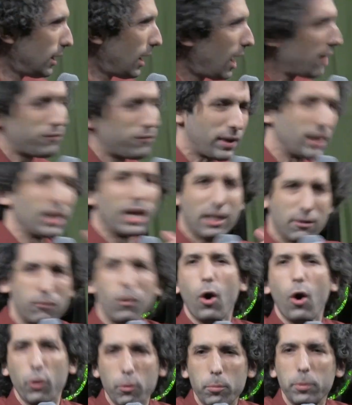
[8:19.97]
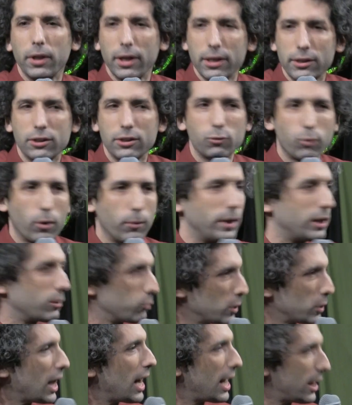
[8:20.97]
I feel like of all the places where we
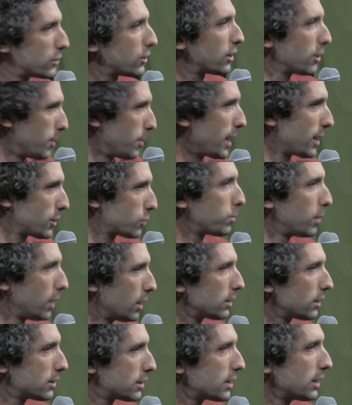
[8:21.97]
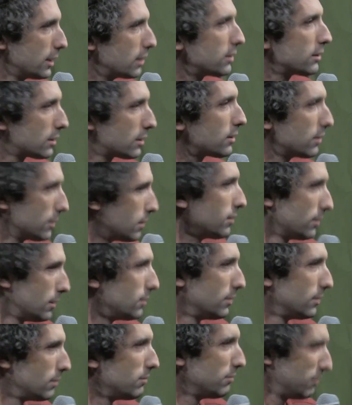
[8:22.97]
could relax on the mask policy, it's
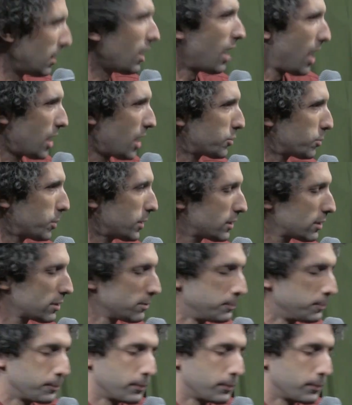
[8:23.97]
the hospice.